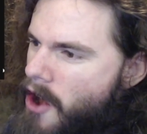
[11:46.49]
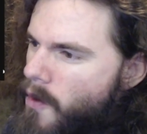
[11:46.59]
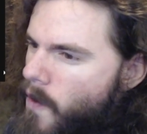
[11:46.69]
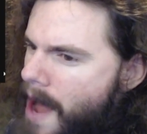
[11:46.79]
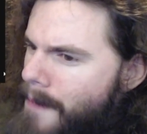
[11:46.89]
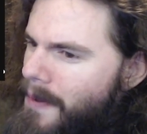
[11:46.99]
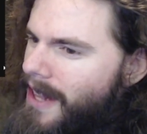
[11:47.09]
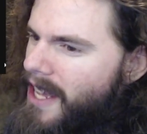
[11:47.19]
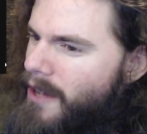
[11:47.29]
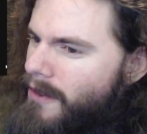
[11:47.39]

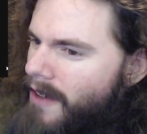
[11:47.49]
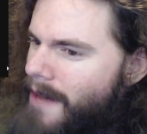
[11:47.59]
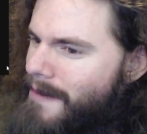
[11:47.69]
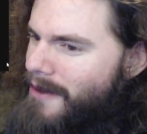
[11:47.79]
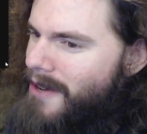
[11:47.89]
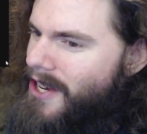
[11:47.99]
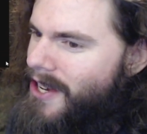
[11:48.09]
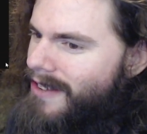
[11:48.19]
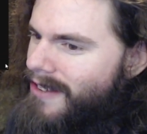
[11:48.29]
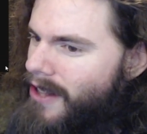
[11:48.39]
rapidly using up
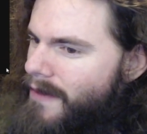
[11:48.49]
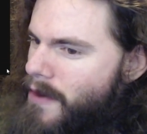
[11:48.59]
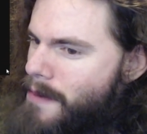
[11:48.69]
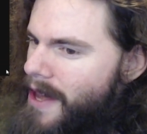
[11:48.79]
munitions delivered